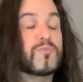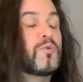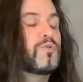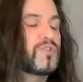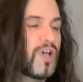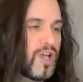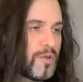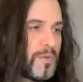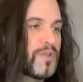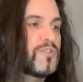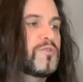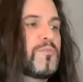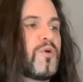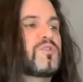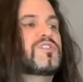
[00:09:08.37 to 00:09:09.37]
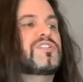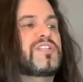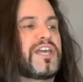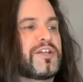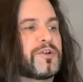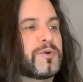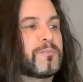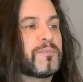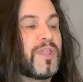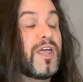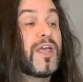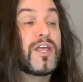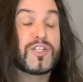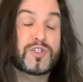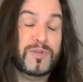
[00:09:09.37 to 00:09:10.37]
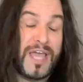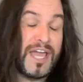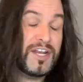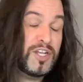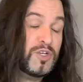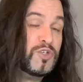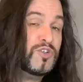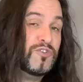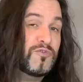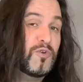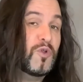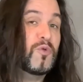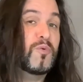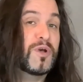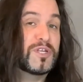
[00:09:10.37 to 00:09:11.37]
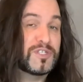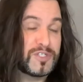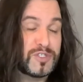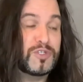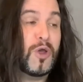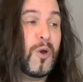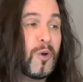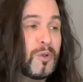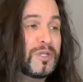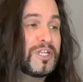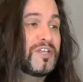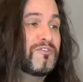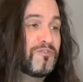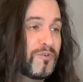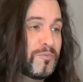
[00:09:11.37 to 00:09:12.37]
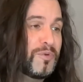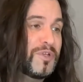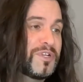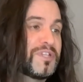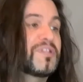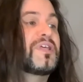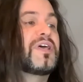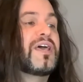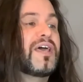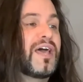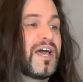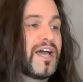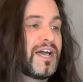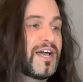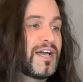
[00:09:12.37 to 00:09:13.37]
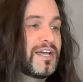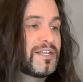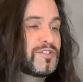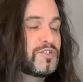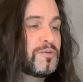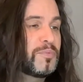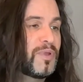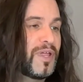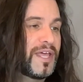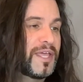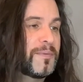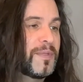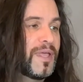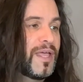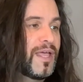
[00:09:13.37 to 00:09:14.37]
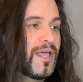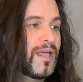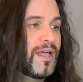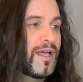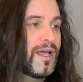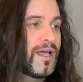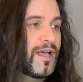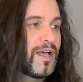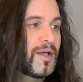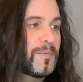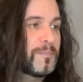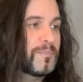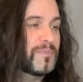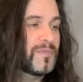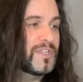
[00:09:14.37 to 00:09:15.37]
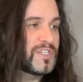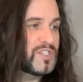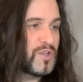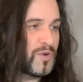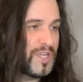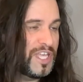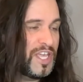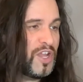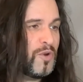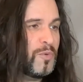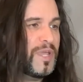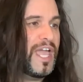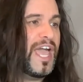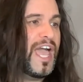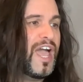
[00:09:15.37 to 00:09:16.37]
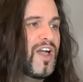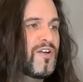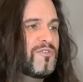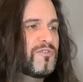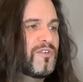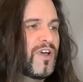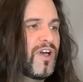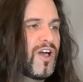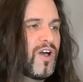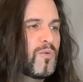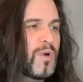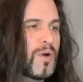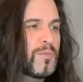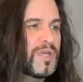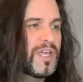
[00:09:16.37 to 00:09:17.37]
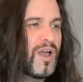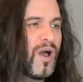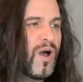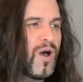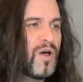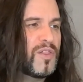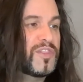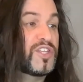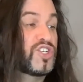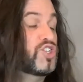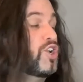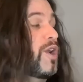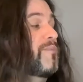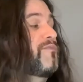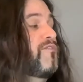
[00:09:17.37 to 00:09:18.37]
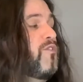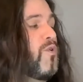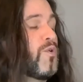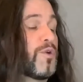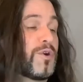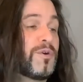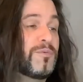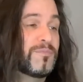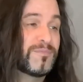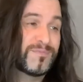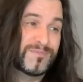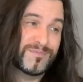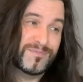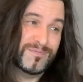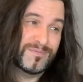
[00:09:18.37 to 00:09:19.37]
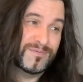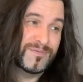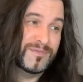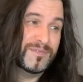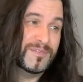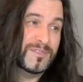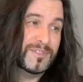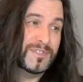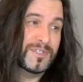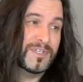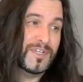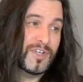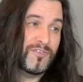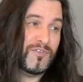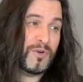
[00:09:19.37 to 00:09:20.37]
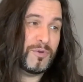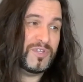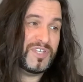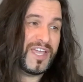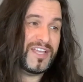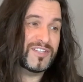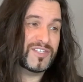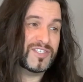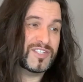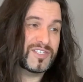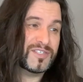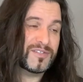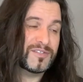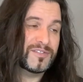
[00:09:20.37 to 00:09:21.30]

We'll talk about the modes later. So that interval was totally forbidden to play. So here we have what we call the sharp 4, very tense.